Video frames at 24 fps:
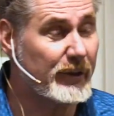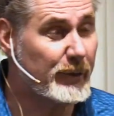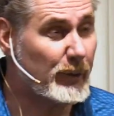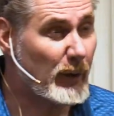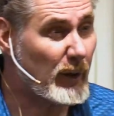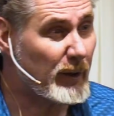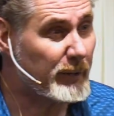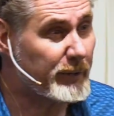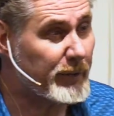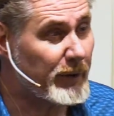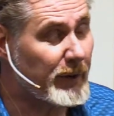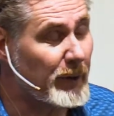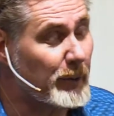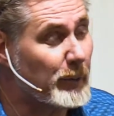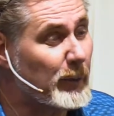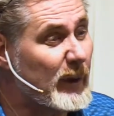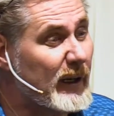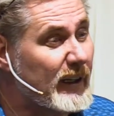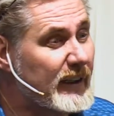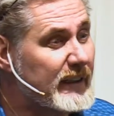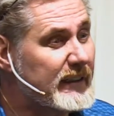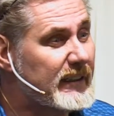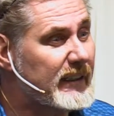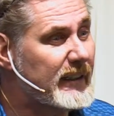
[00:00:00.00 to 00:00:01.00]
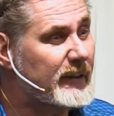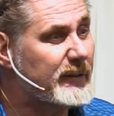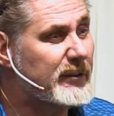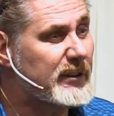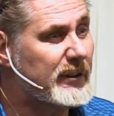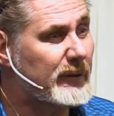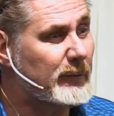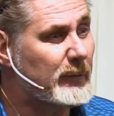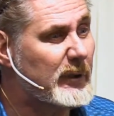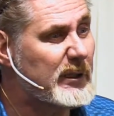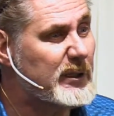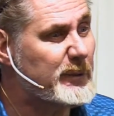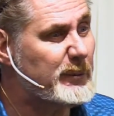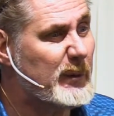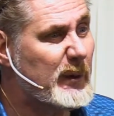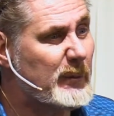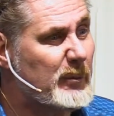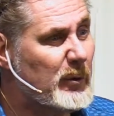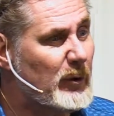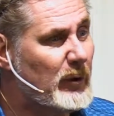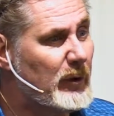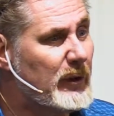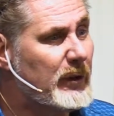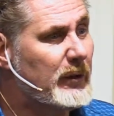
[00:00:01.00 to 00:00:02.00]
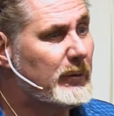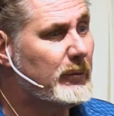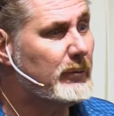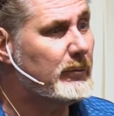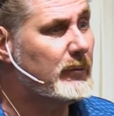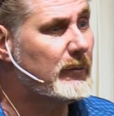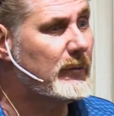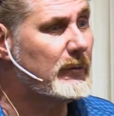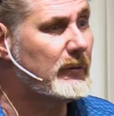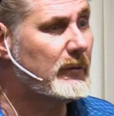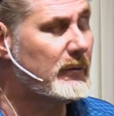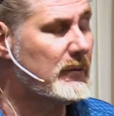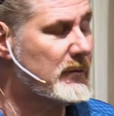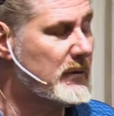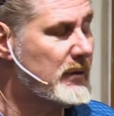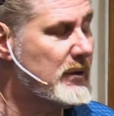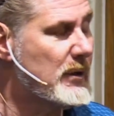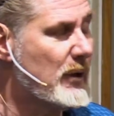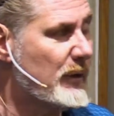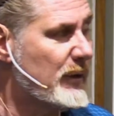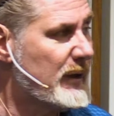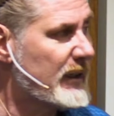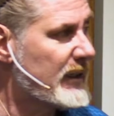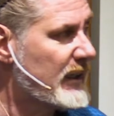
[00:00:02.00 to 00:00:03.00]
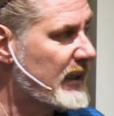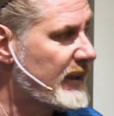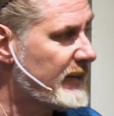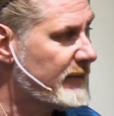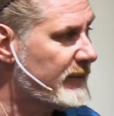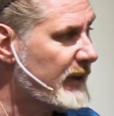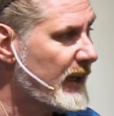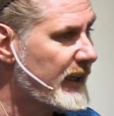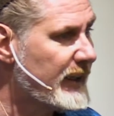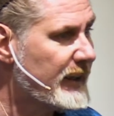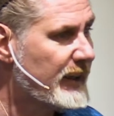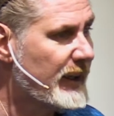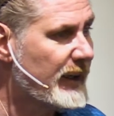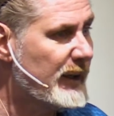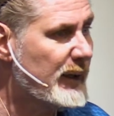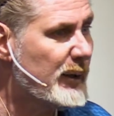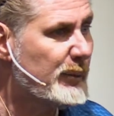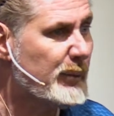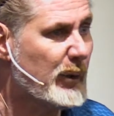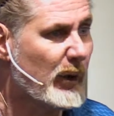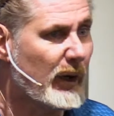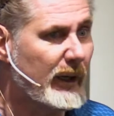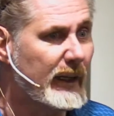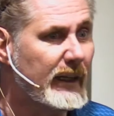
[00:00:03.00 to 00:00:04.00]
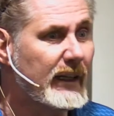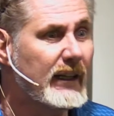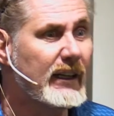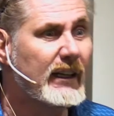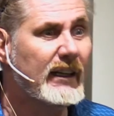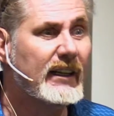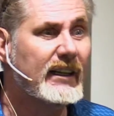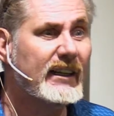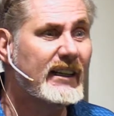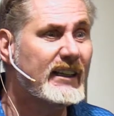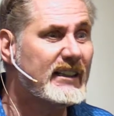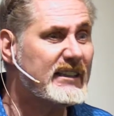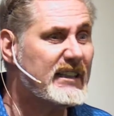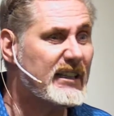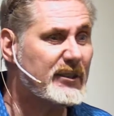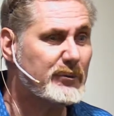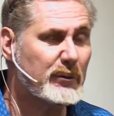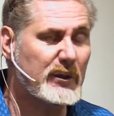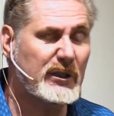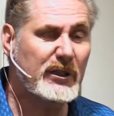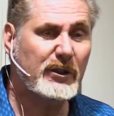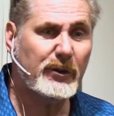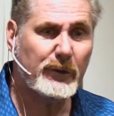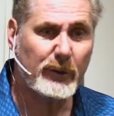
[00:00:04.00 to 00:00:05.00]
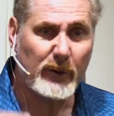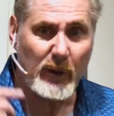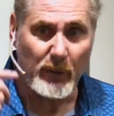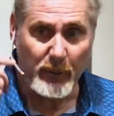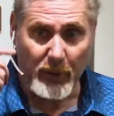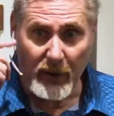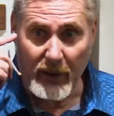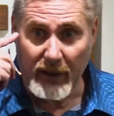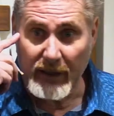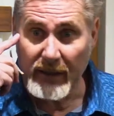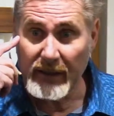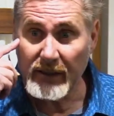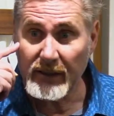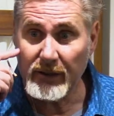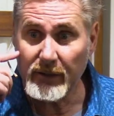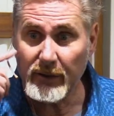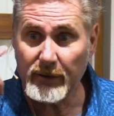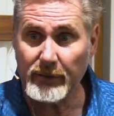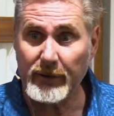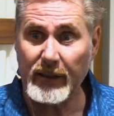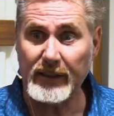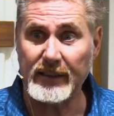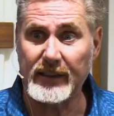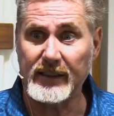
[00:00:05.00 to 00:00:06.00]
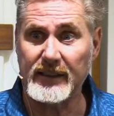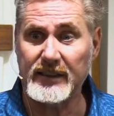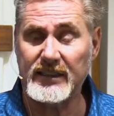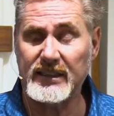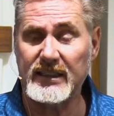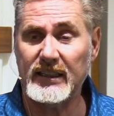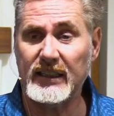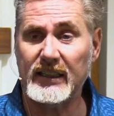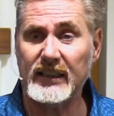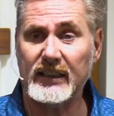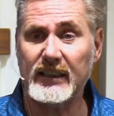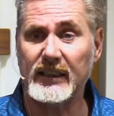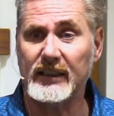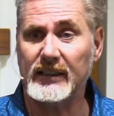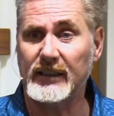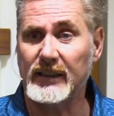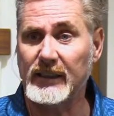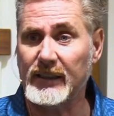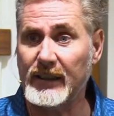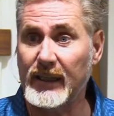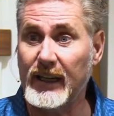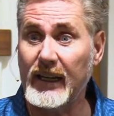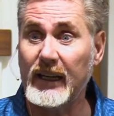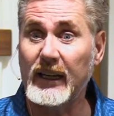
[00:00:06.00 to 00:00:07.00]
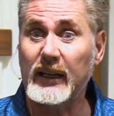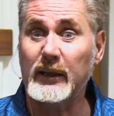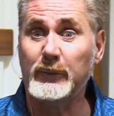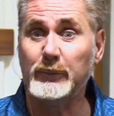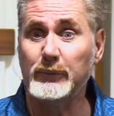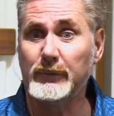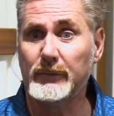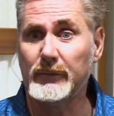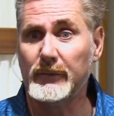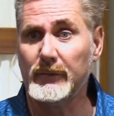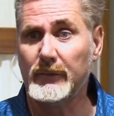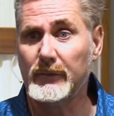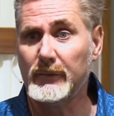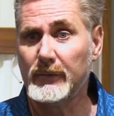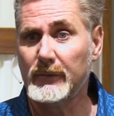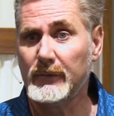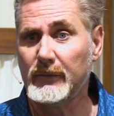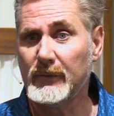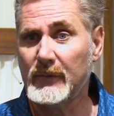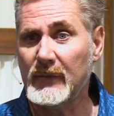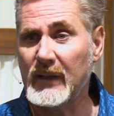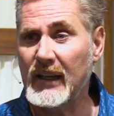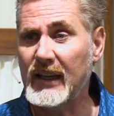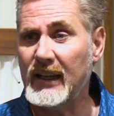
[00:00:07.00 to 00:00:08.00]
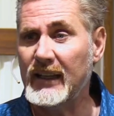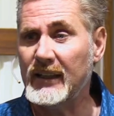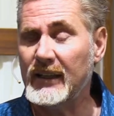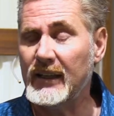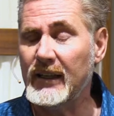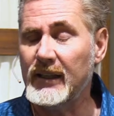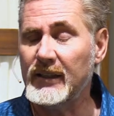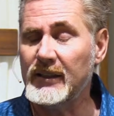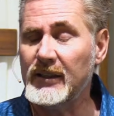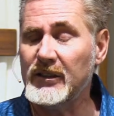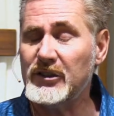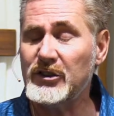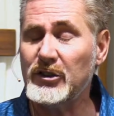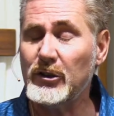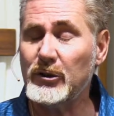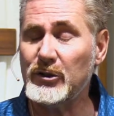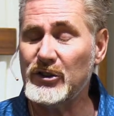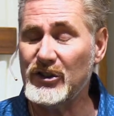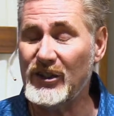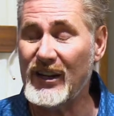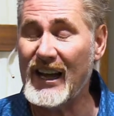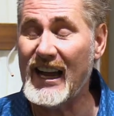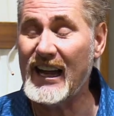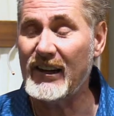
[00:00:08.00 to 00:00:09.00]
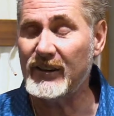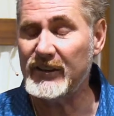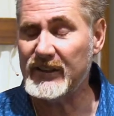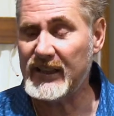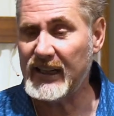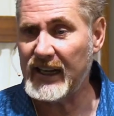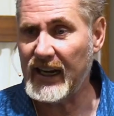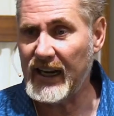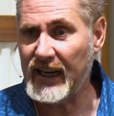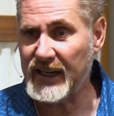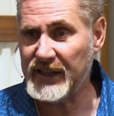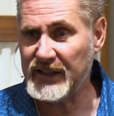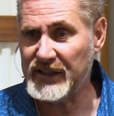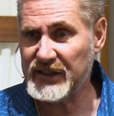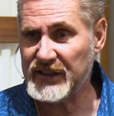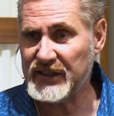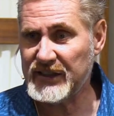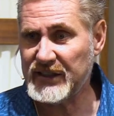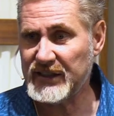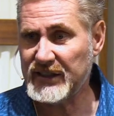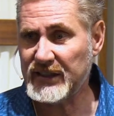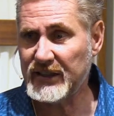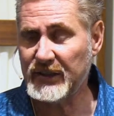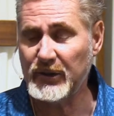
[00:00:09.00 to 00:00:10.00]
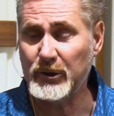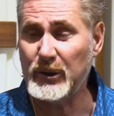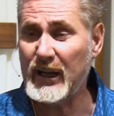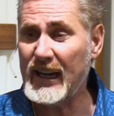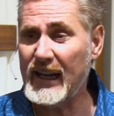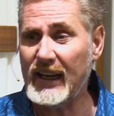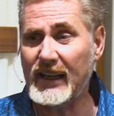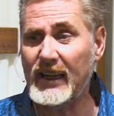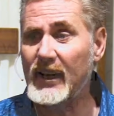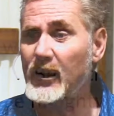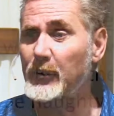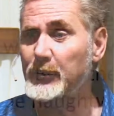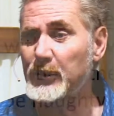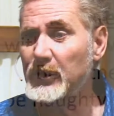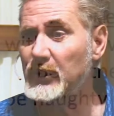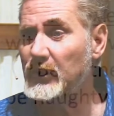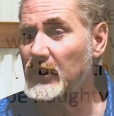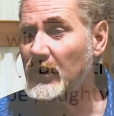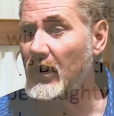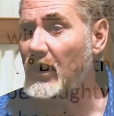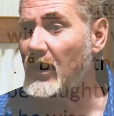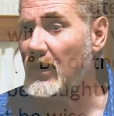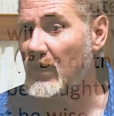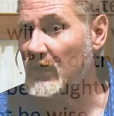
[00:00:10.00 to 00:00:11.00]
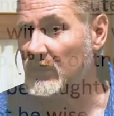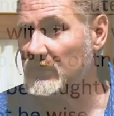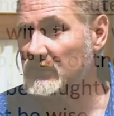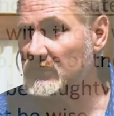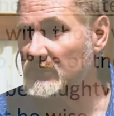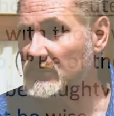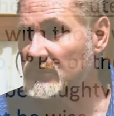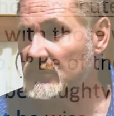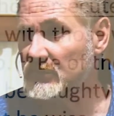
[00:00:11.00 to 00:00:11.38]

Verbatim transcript: throw it for your relatives and rich people who you know they're going to invite you to their party. He says, When you throw a party, you invite the sick and the lame and the social outcasts who can't help you at all.